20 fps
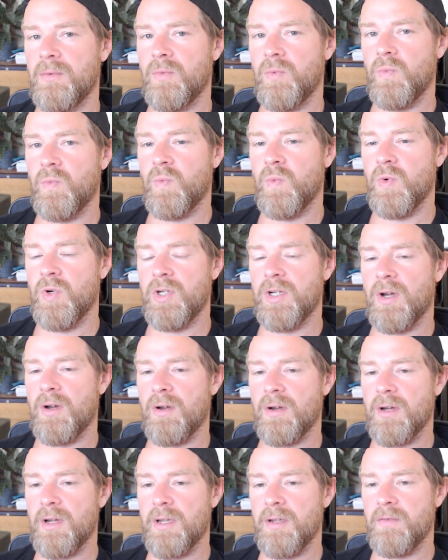Would
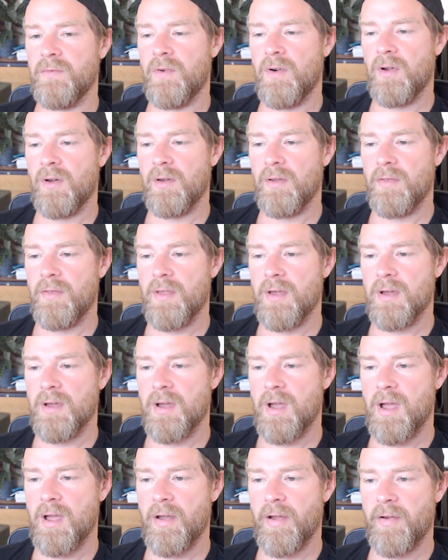I rather
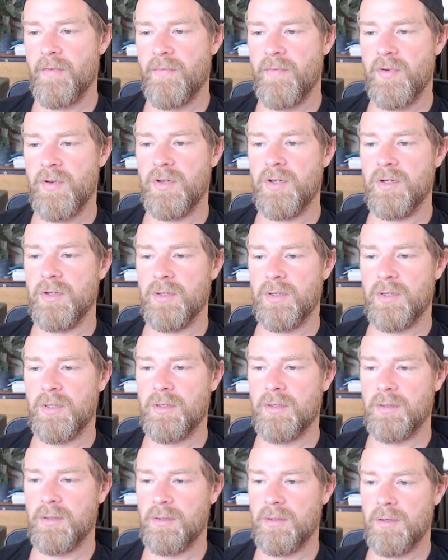have
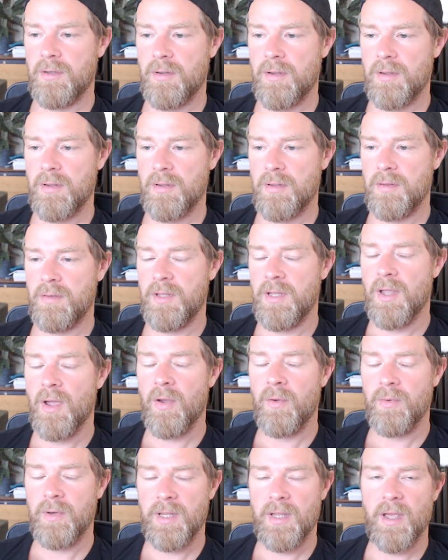just the
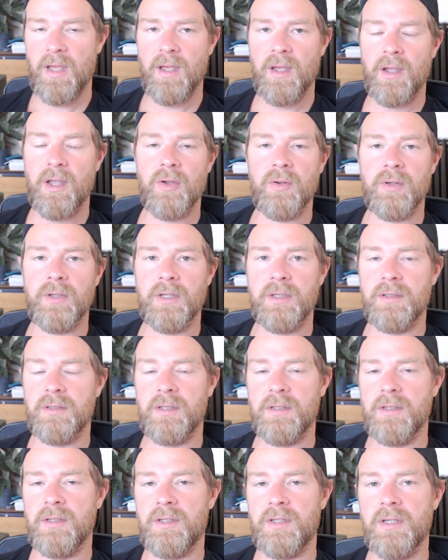only air going into
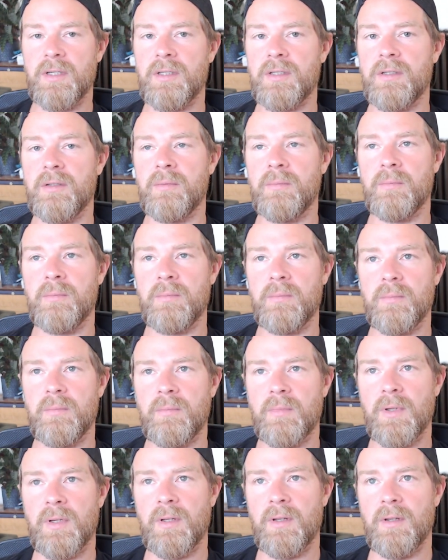the system
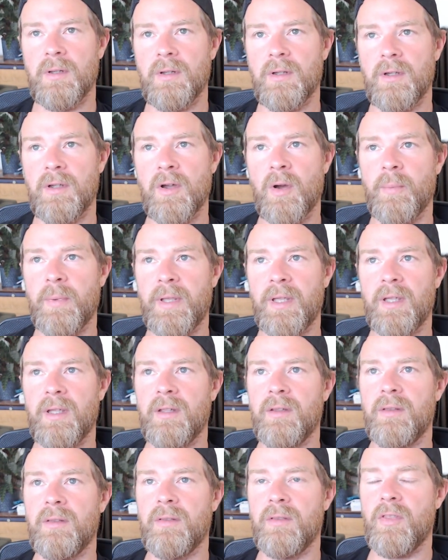coming
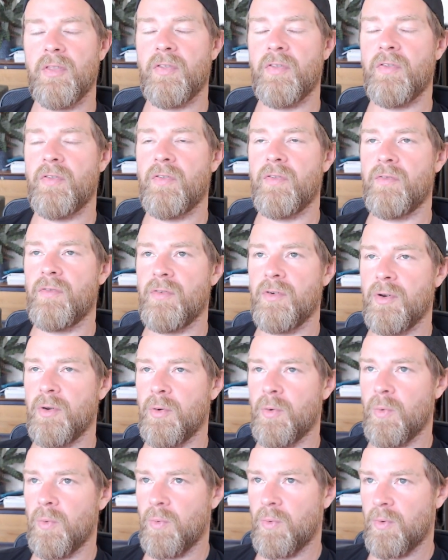in
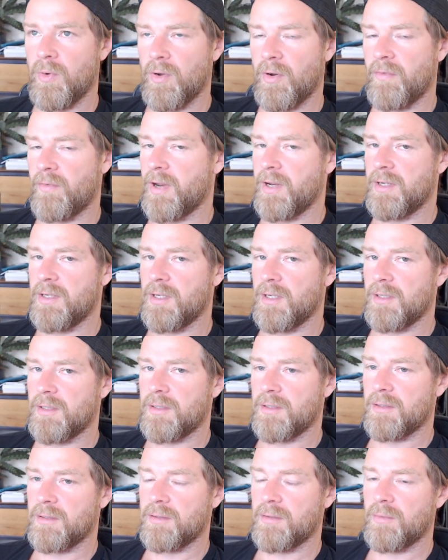through a
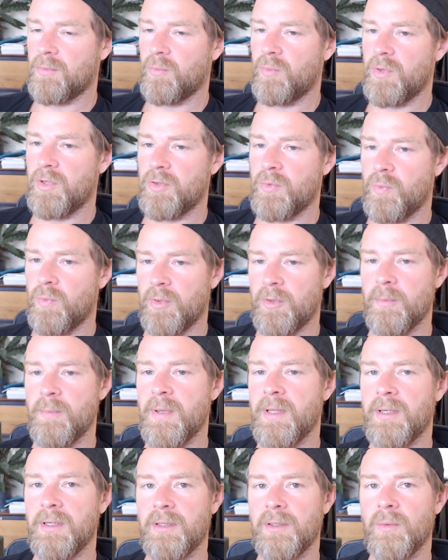radiator, which would
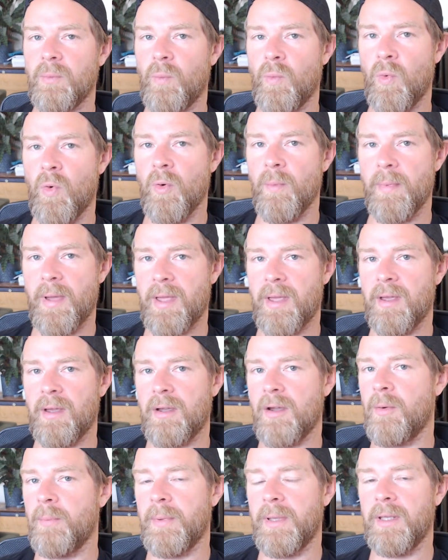mean warm air
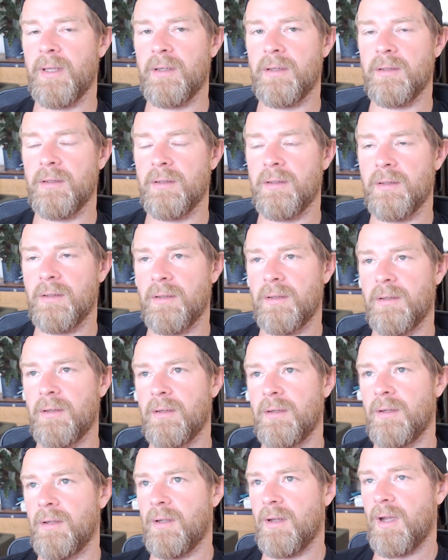coming in
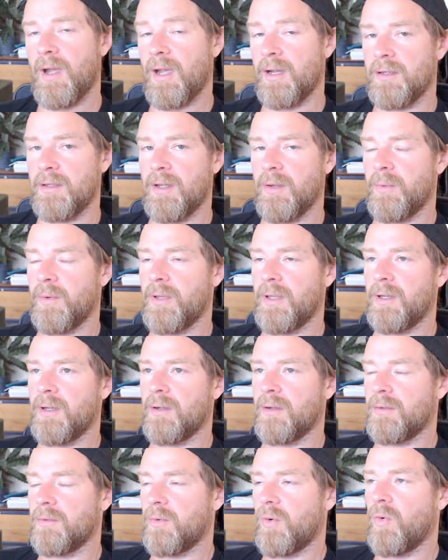and going
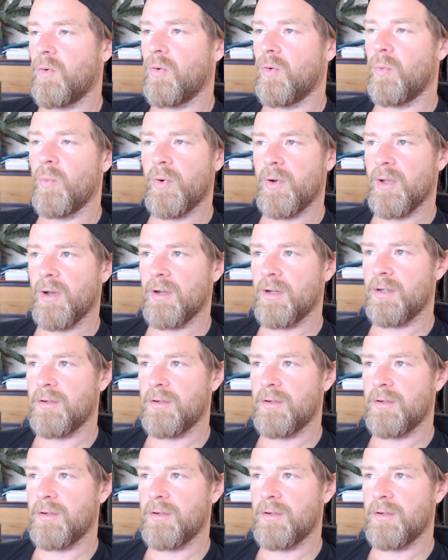out, or would I